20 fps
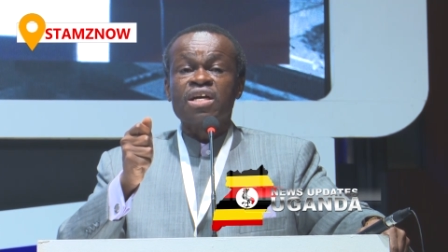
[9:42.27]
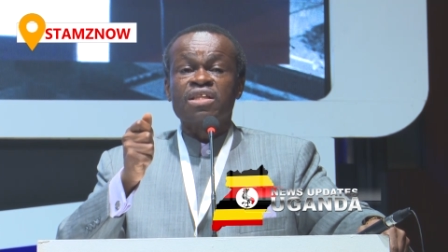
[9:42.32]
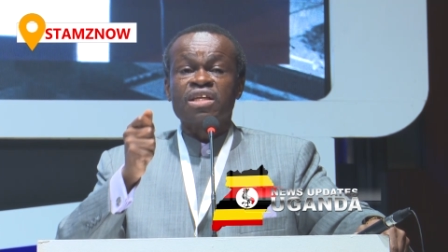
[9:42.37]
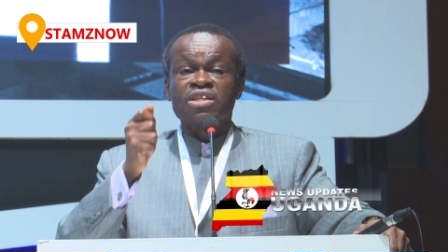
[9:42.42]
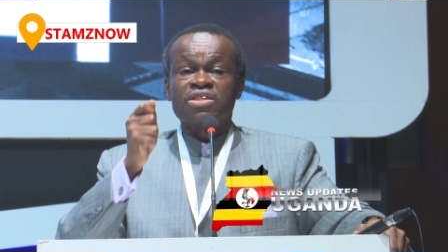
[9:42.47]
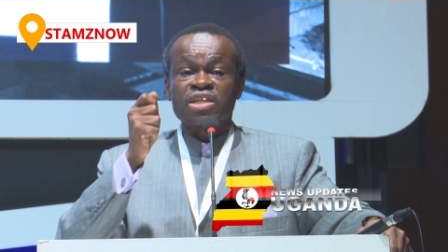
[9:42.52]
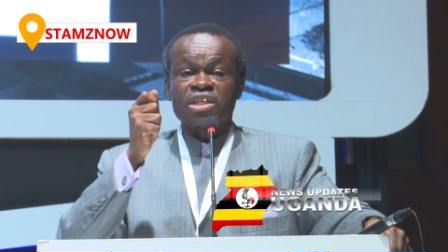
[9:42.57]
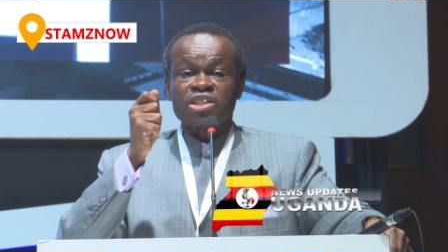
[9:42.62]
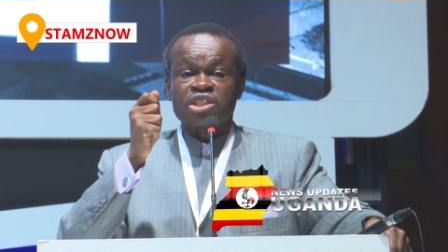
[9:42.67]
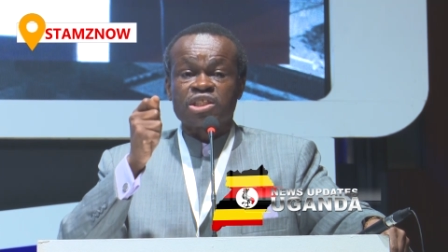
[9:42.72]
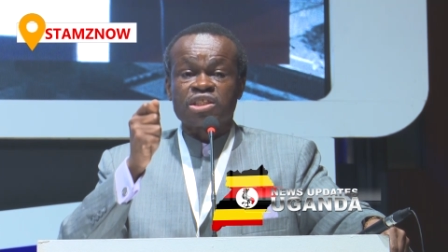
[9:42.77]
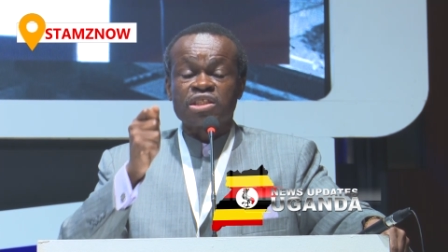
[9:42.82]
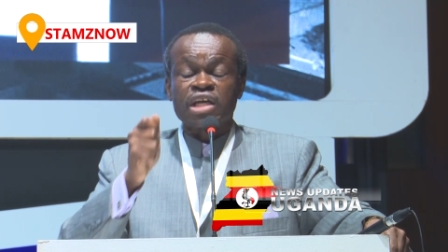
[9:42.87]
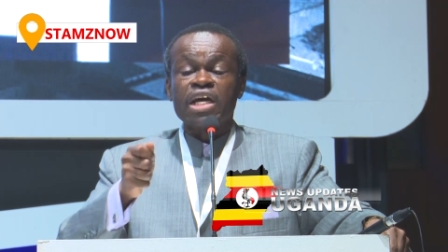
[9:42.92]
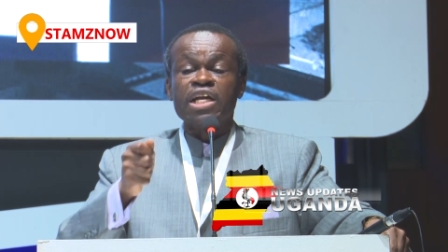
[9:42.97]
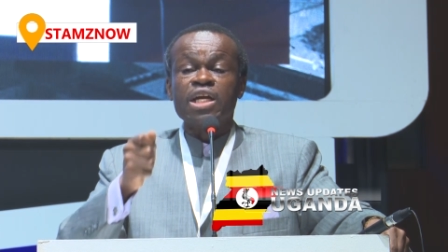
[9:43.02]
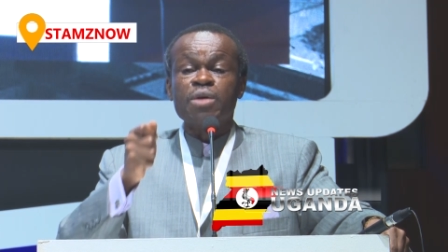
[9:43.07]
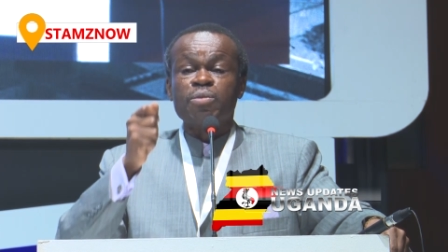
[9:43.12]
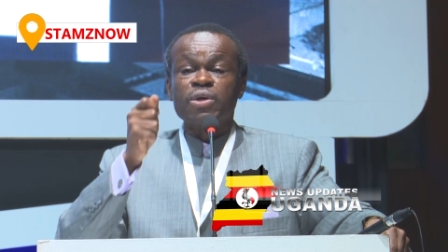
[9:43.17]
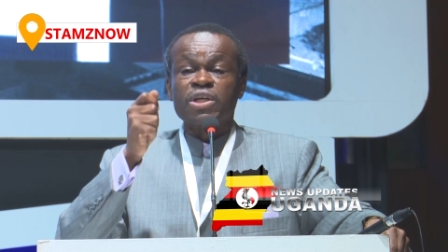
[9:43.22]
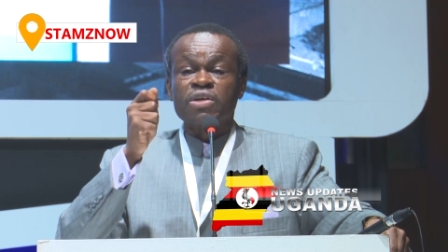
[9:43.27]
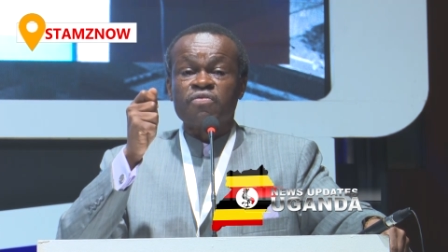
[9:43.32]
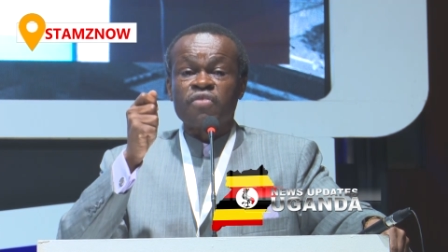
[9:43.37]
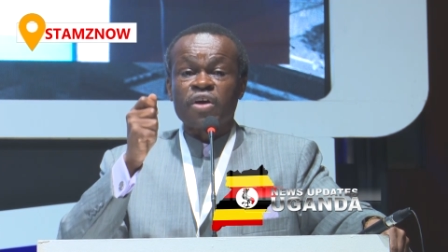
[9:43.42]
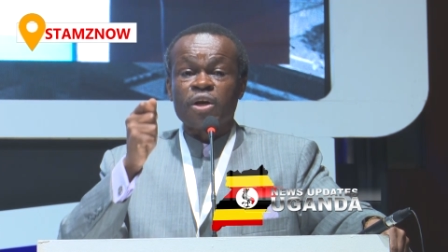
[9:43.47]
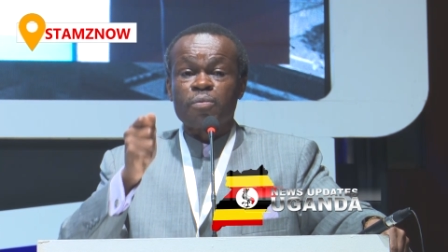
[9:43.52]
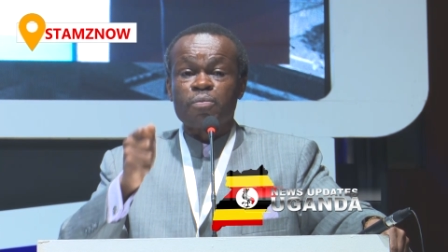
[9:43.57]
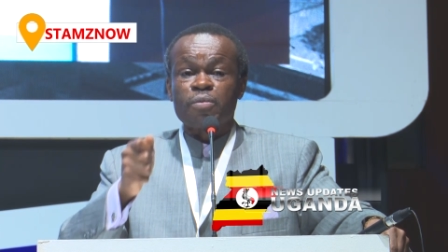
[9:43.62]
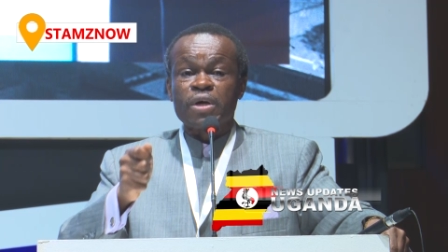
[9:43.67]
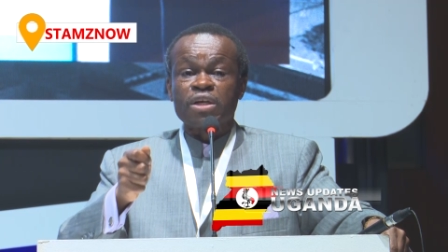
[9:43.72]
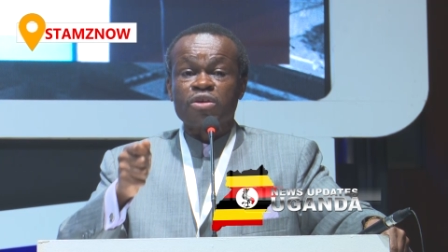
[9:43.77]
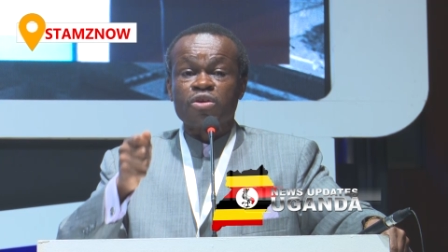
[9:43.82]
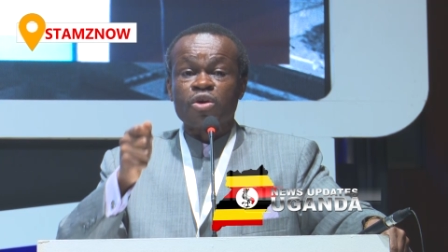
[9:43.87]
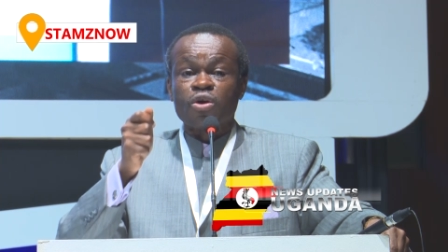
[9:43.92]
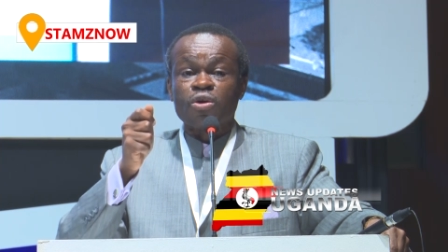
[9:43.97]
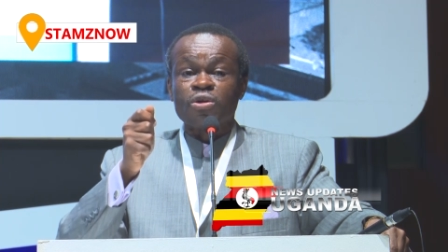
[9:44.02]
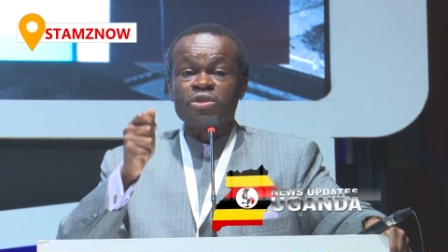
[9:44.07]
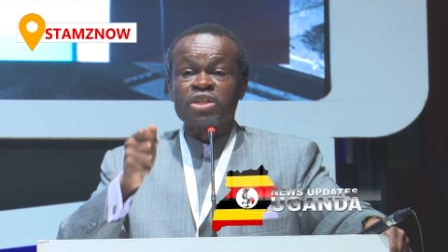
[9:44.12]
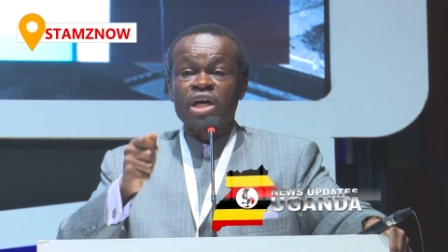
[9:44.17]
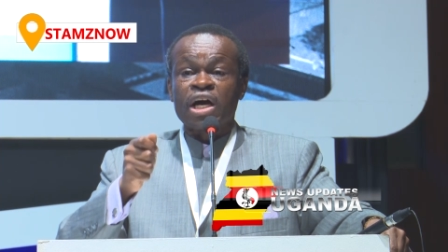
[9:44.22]
the Sustainable Development
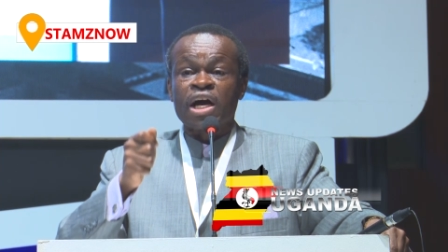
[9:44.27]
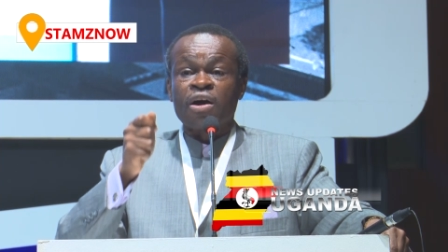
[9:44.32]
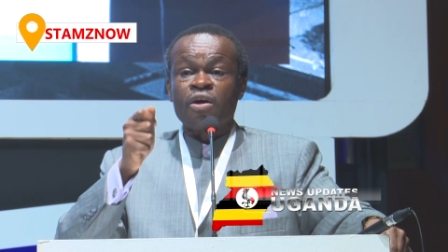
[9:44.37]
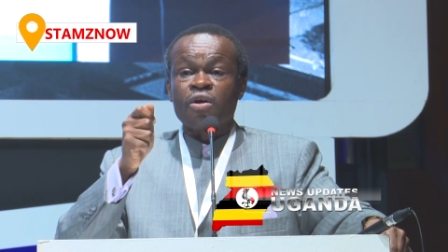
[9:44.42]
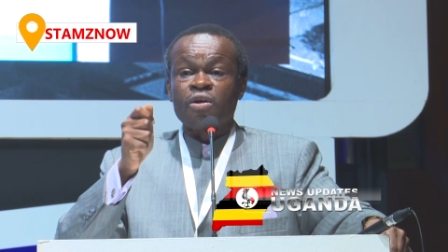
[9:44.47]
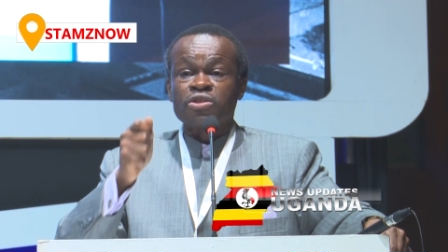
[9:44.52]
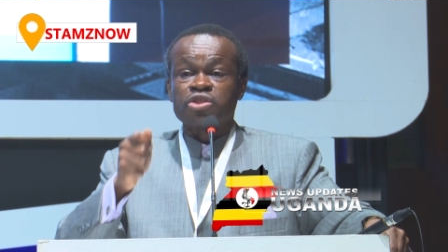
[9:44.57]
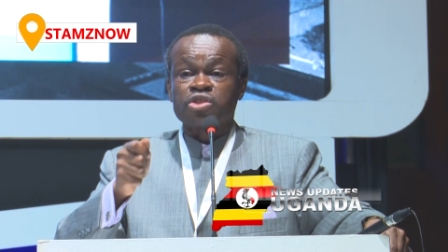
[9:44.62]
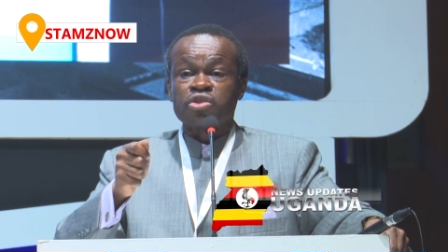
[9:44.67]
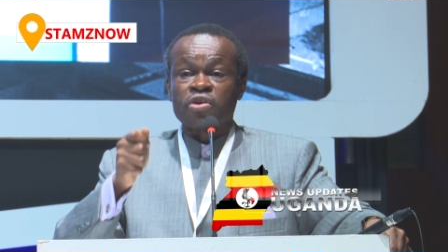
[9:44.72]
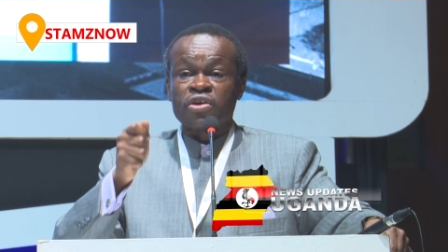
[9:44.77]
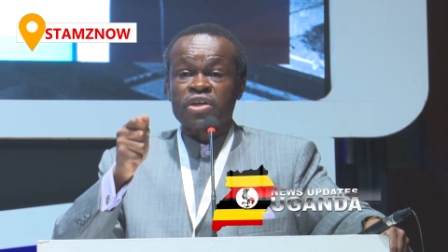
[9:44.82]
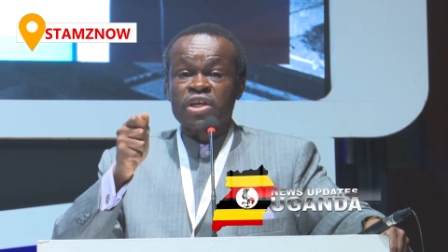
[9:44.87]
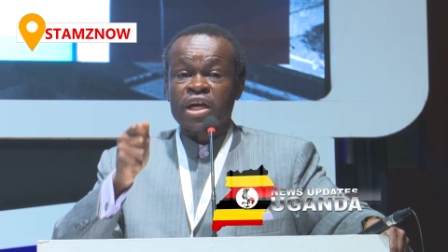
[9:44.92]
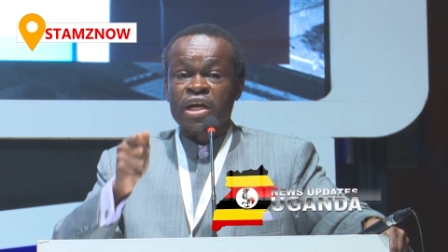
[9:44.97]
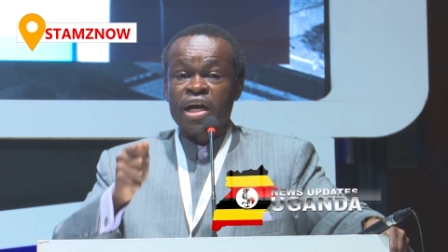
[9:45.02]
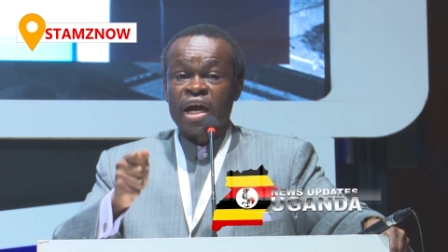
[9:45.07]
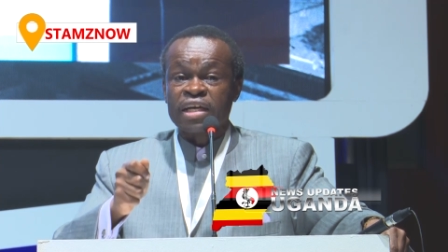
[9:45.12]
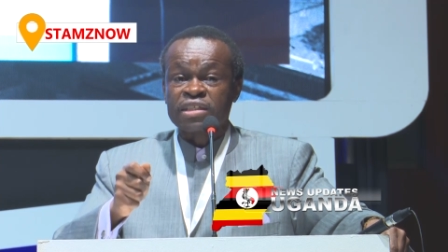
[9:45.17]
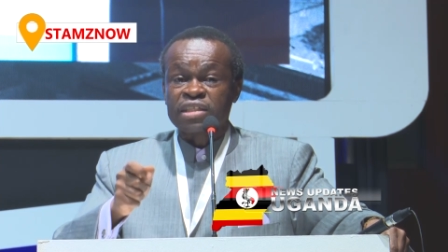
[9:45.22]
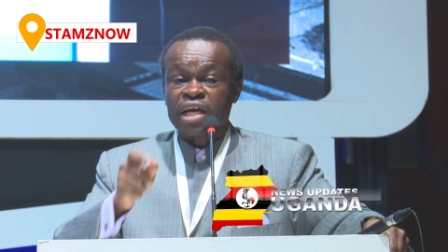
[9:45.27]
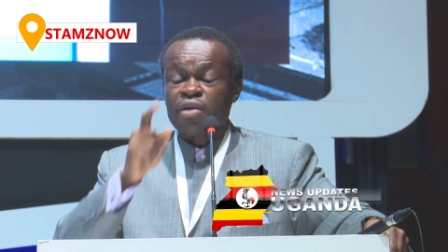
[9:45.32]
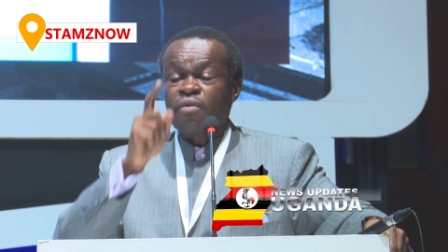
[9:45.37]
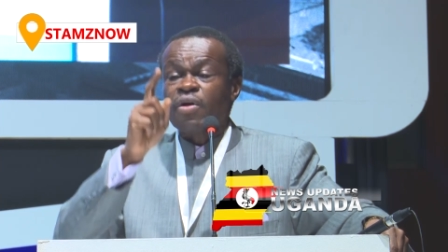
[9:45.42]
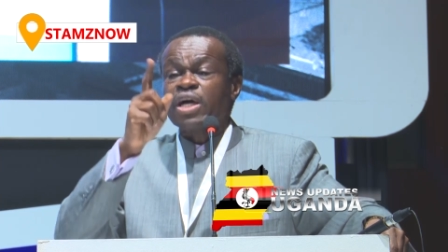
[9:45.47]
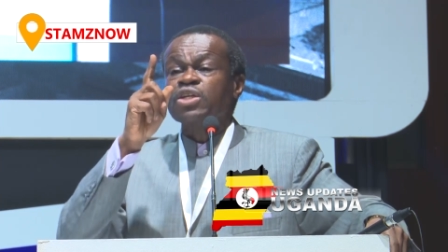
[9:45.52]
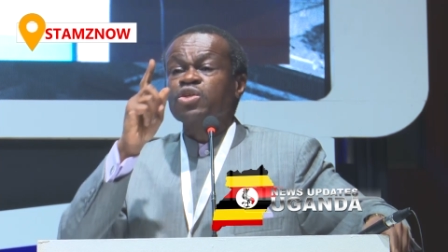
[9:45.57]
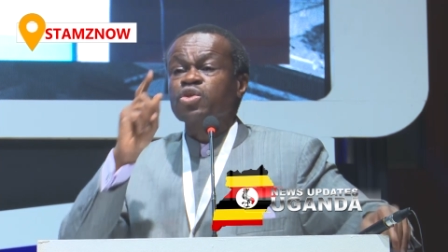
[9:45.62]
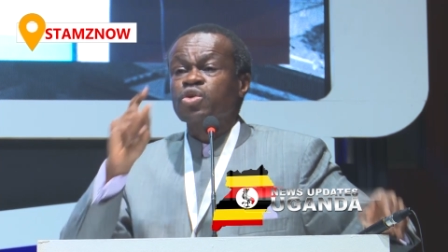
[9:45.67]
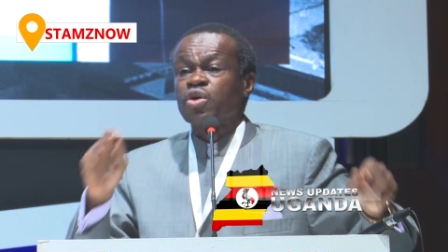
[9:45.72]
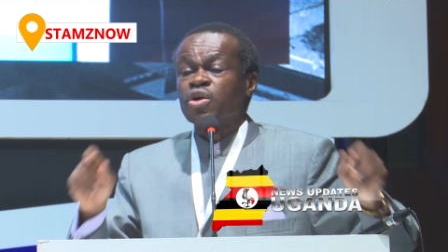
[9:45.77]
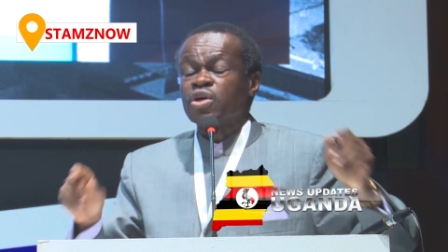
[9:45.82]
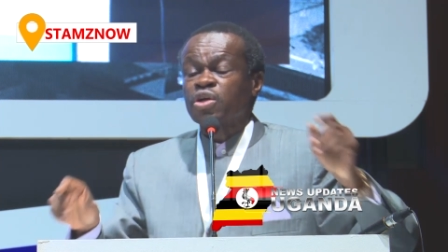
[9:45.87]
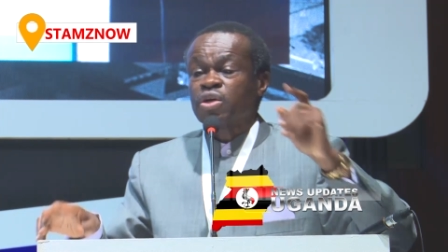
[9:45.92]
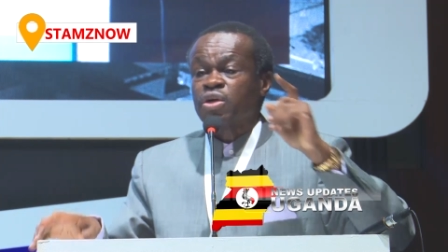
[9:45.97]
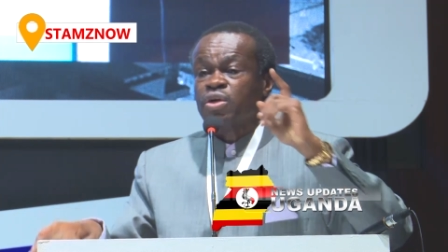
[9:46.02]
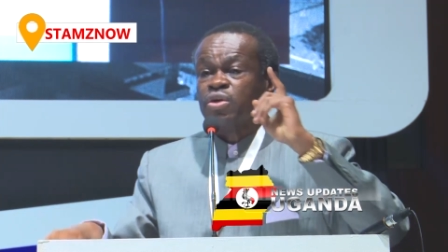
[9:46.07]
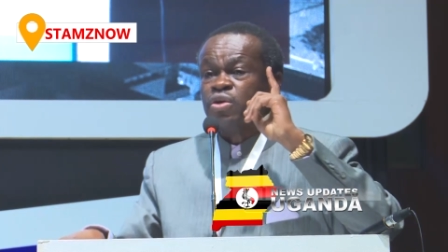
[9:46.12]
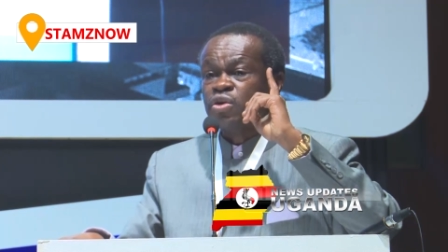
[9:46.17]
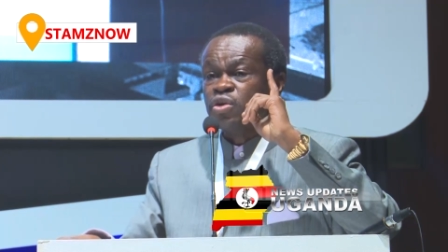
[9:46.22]
Goals are also realized. I want to
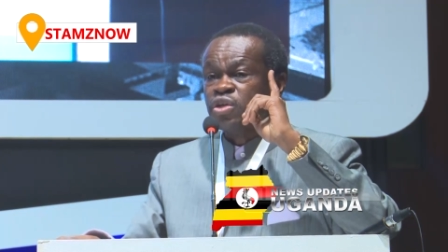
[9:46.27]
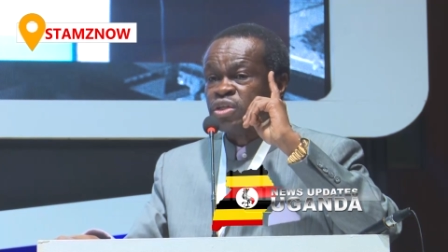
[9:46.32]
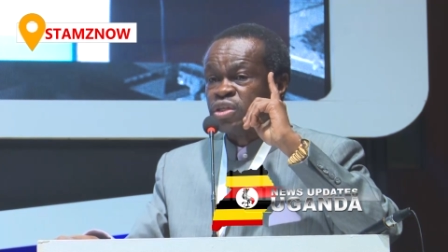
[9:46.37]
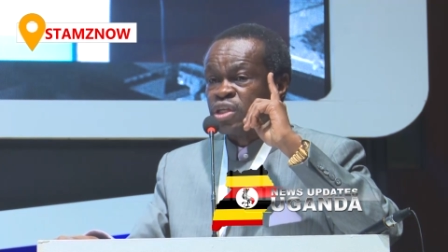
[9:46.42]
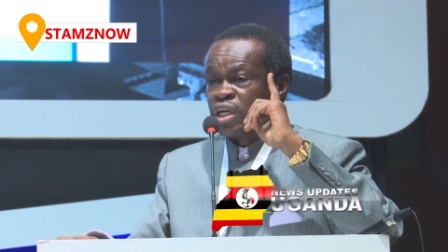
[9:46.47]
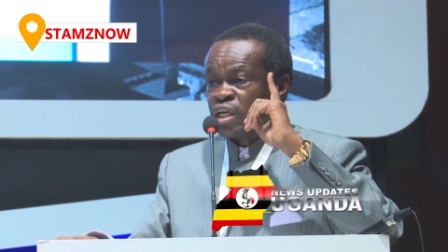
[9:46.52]
conclude